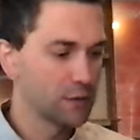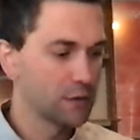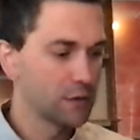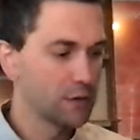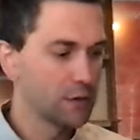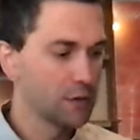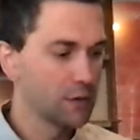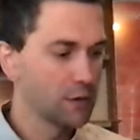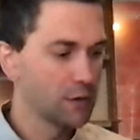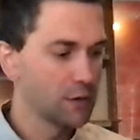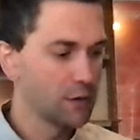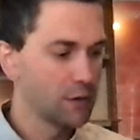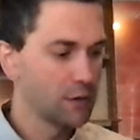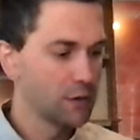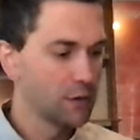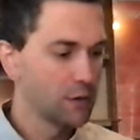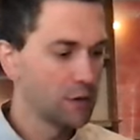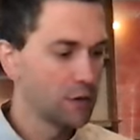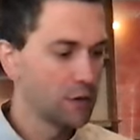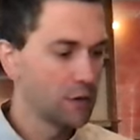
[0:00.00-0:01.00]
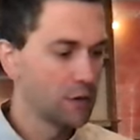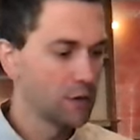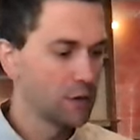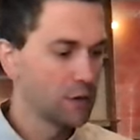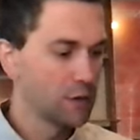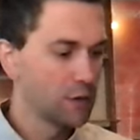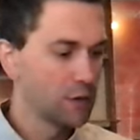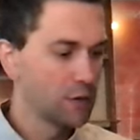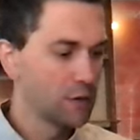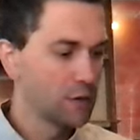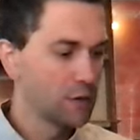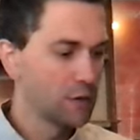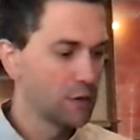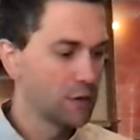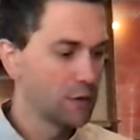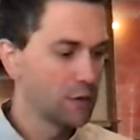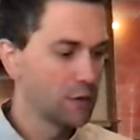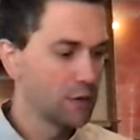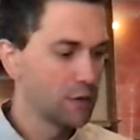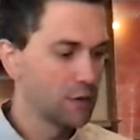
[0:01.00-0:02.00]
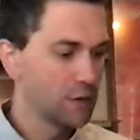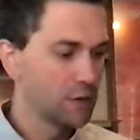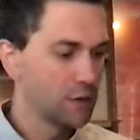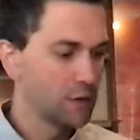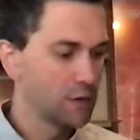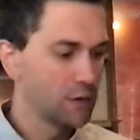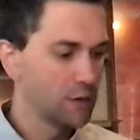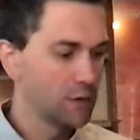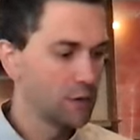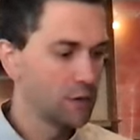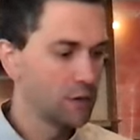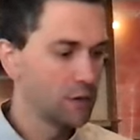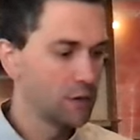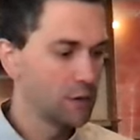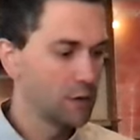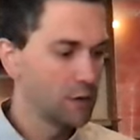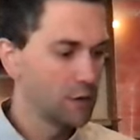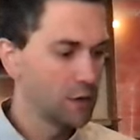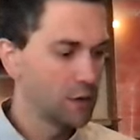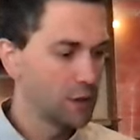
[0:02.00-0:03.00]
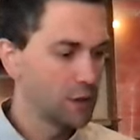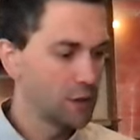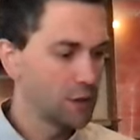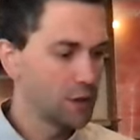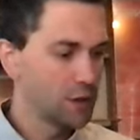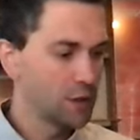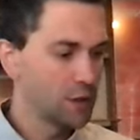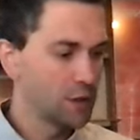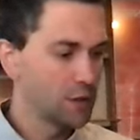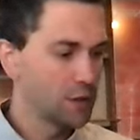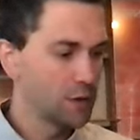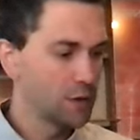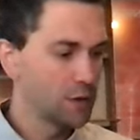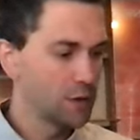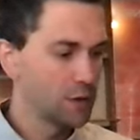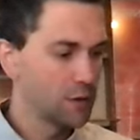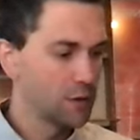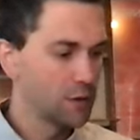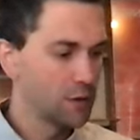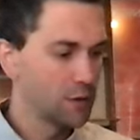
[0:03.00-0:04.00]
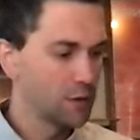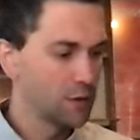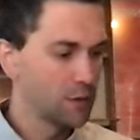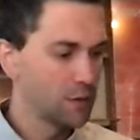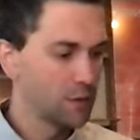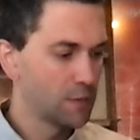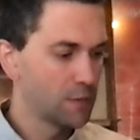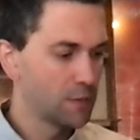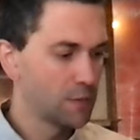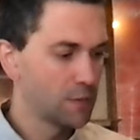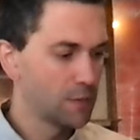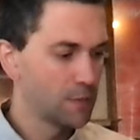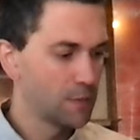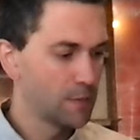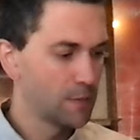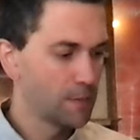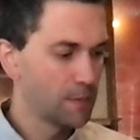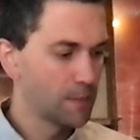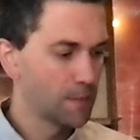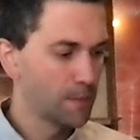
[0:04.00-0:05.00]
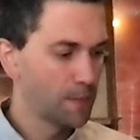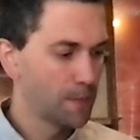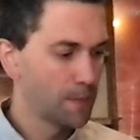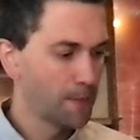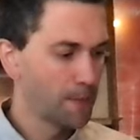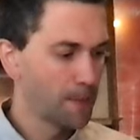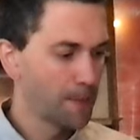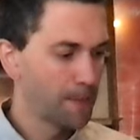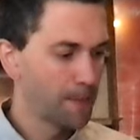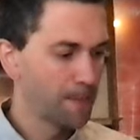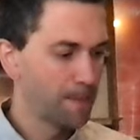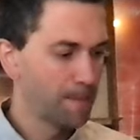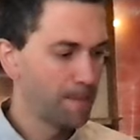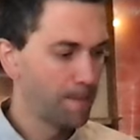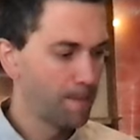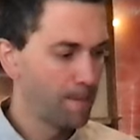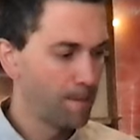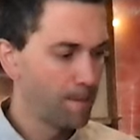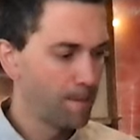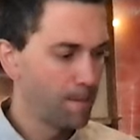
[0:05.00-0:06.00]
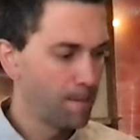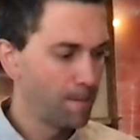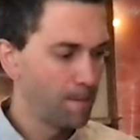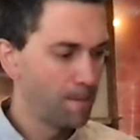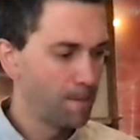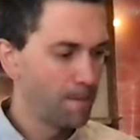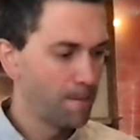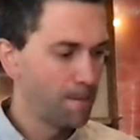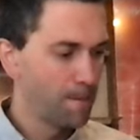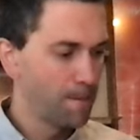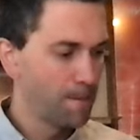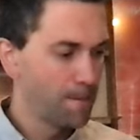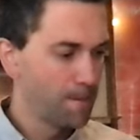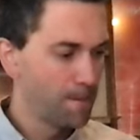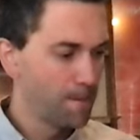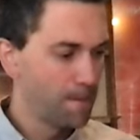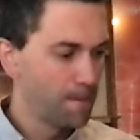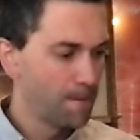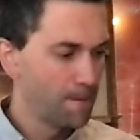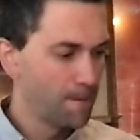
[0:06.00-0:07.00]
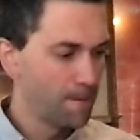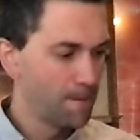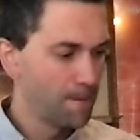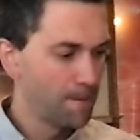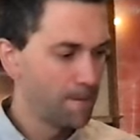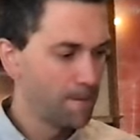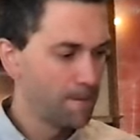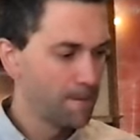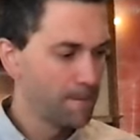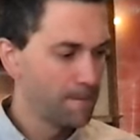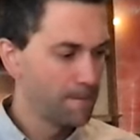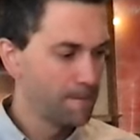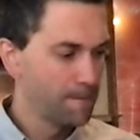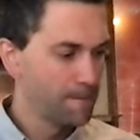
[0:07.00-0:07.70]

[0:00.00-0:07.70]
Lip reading: (silence)